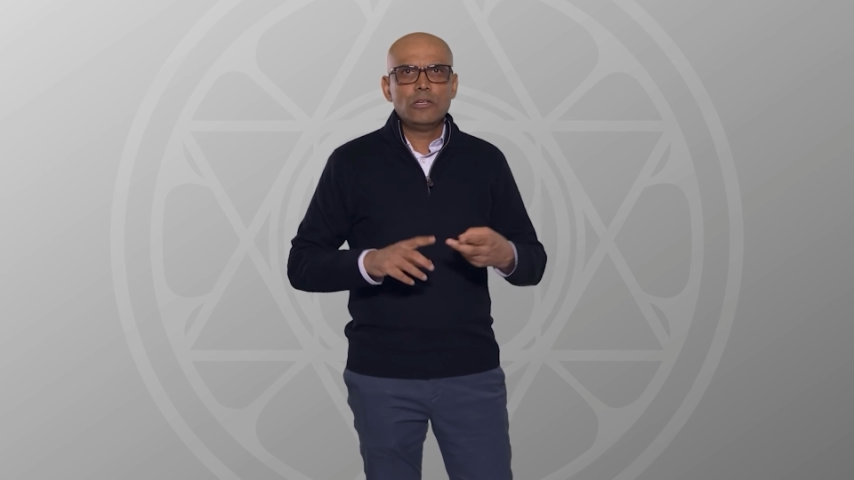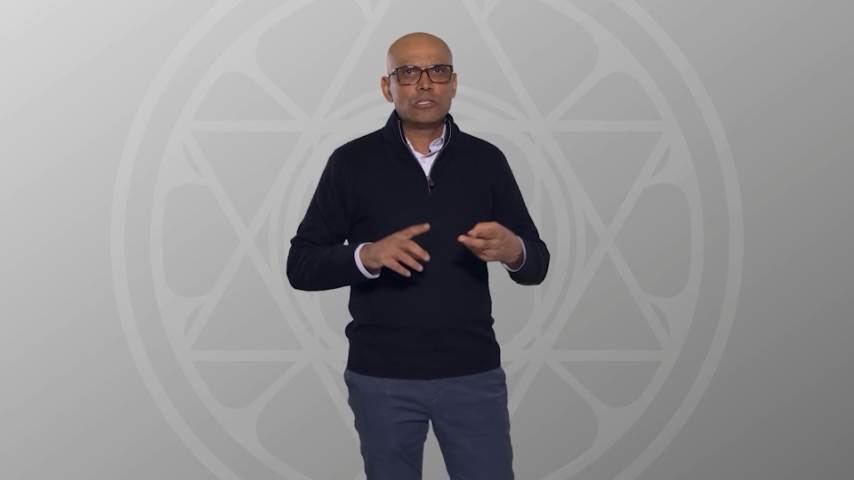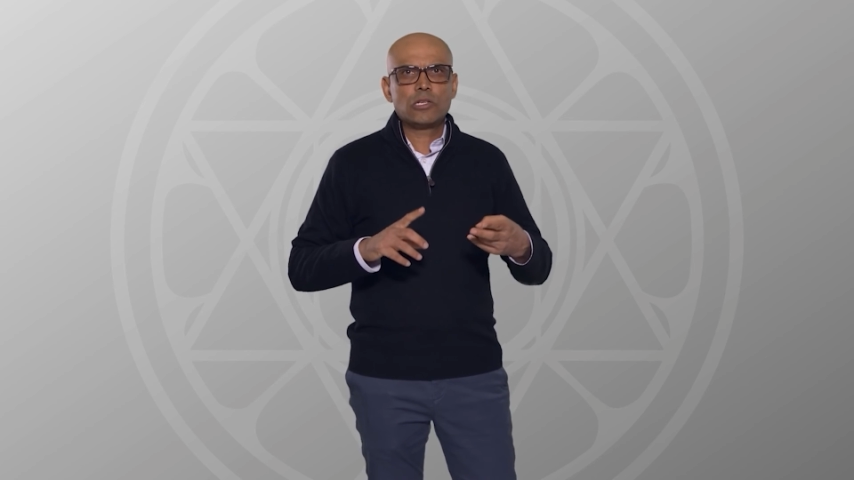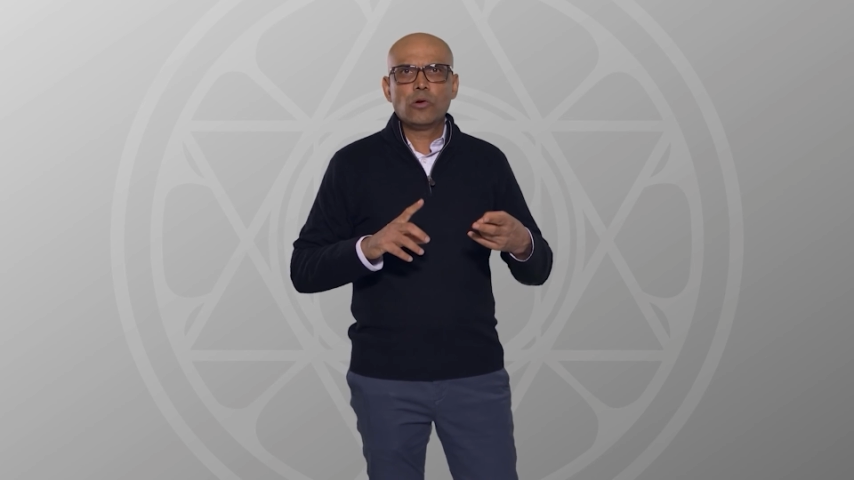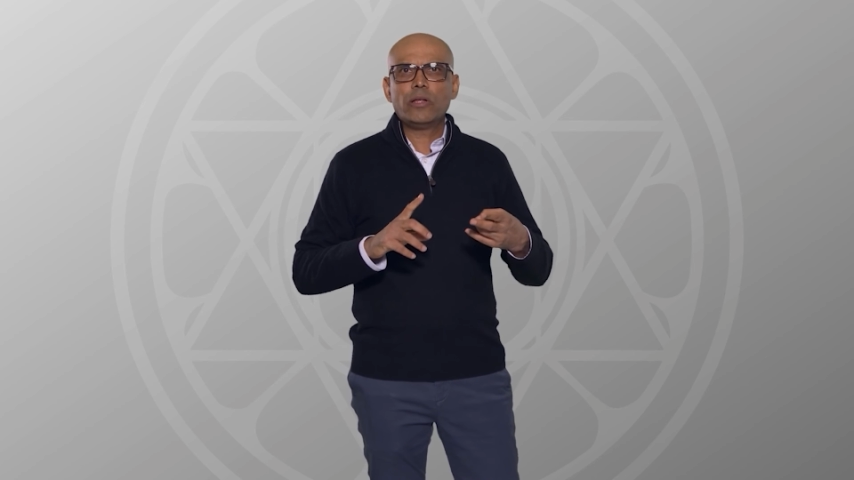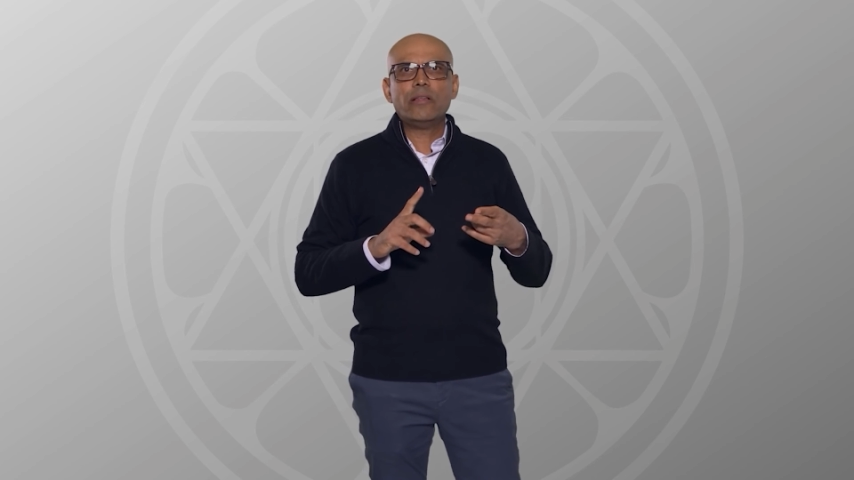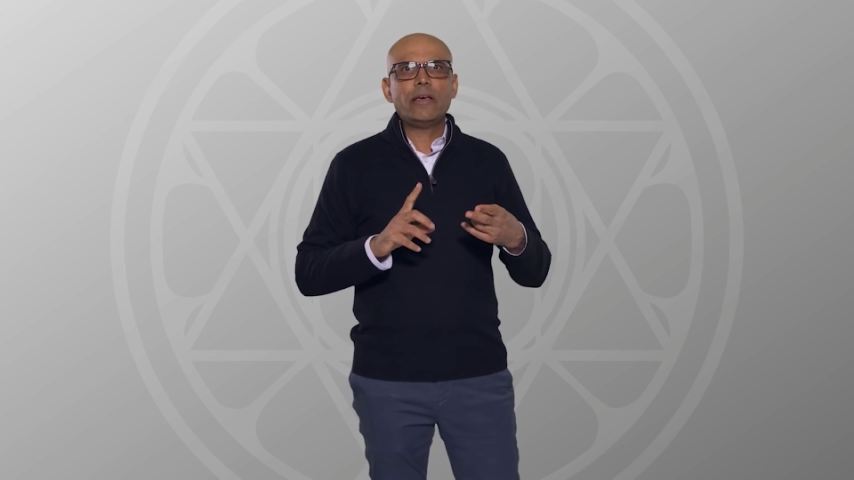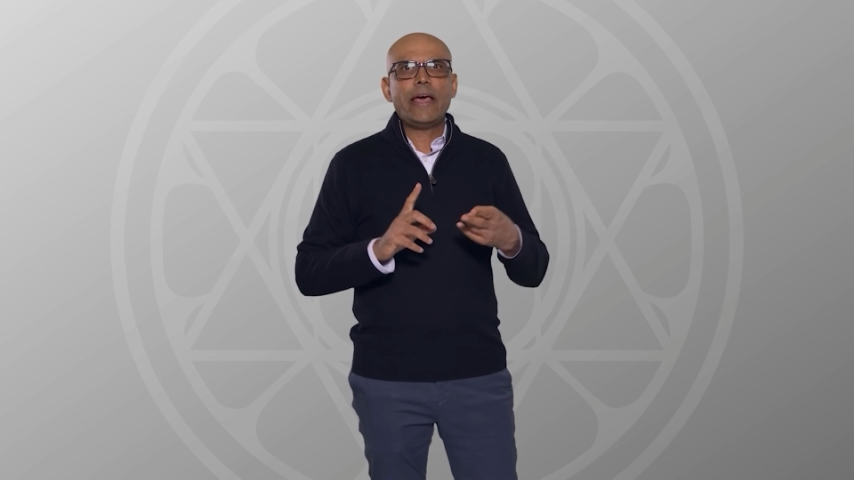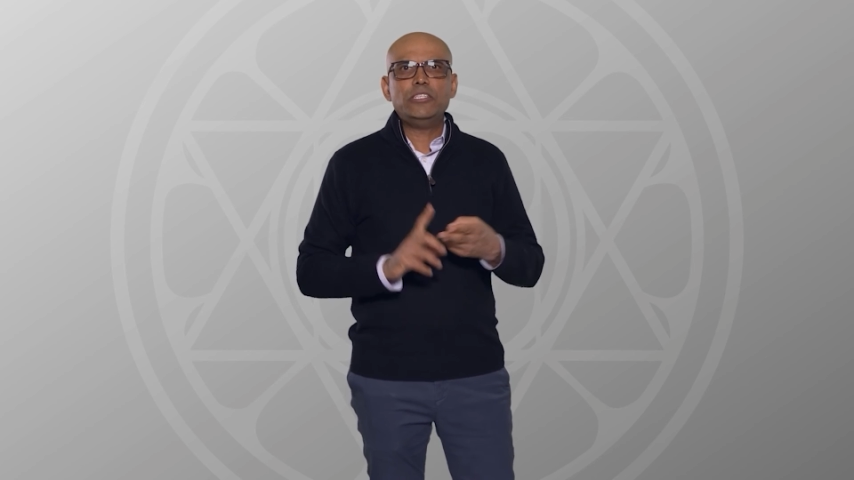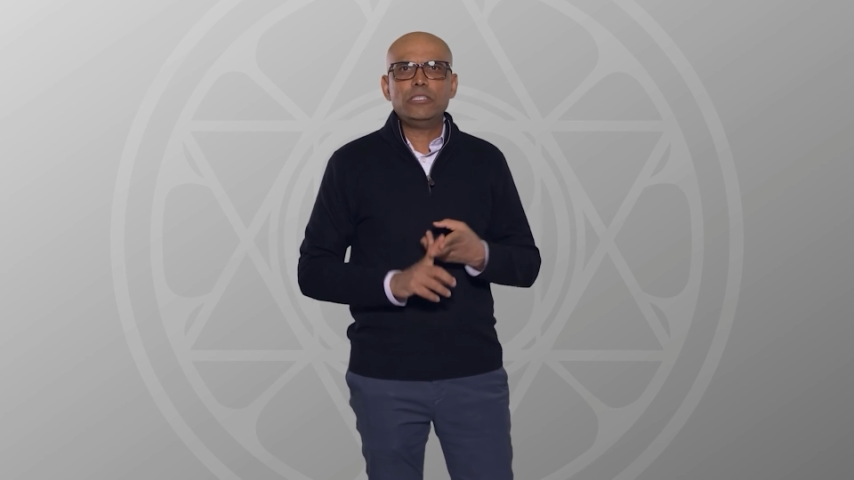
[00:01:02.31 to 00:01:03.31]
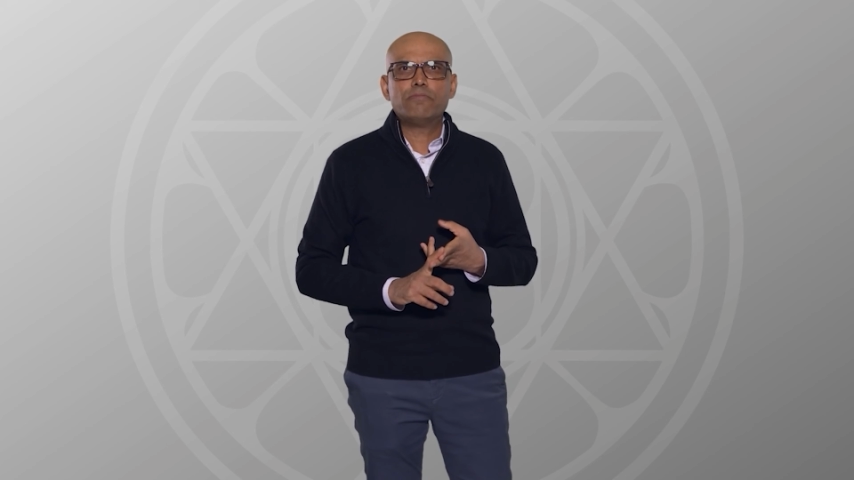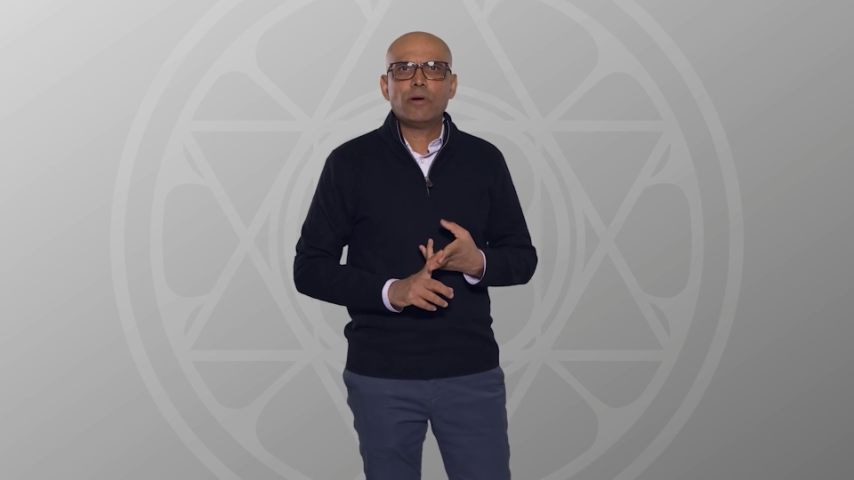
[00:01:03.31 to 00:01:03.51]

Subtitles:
slow down the aging